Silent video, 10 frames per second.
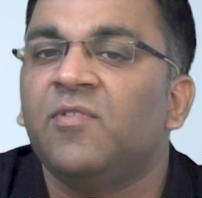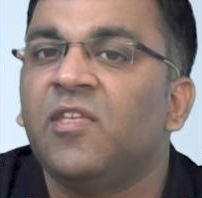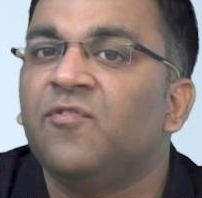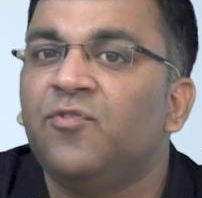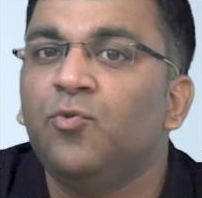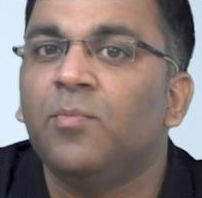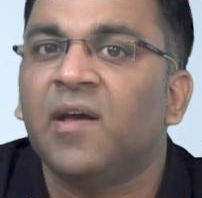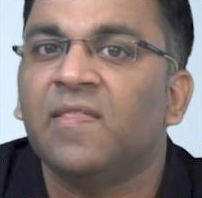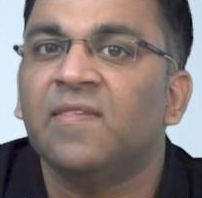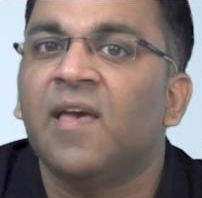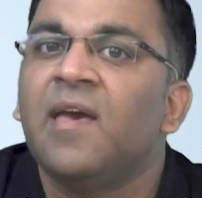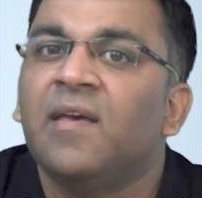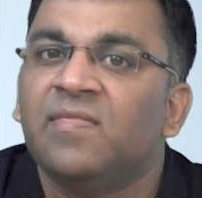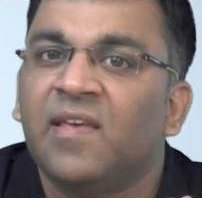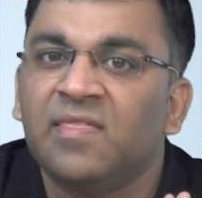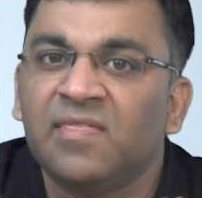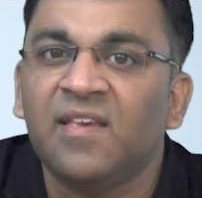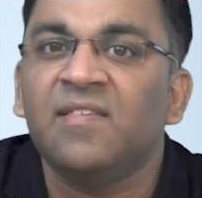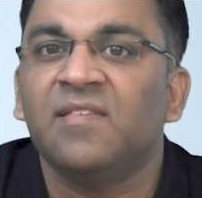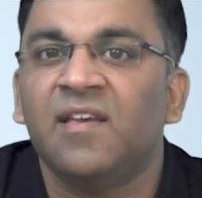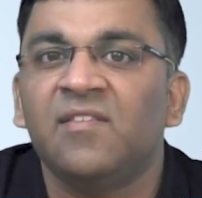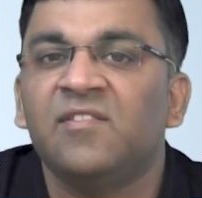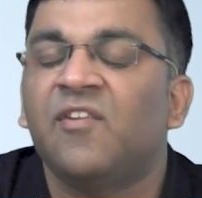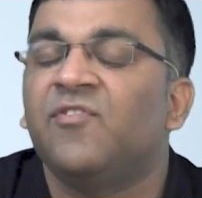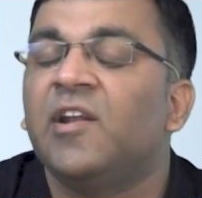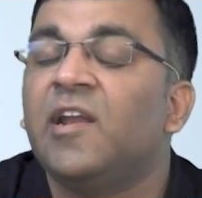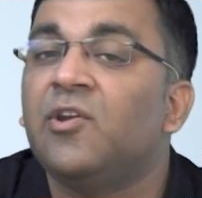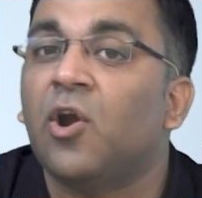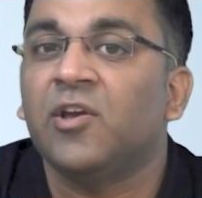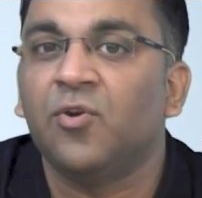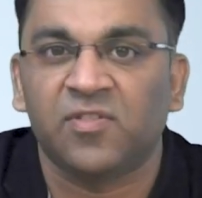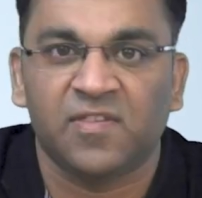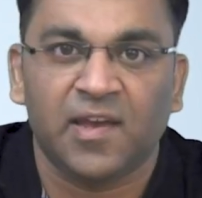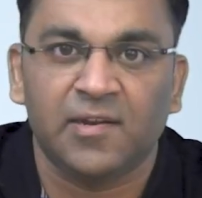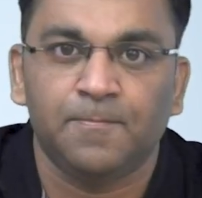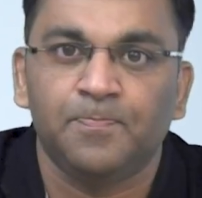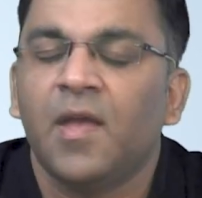within a few months, then this is definitely not a good sign.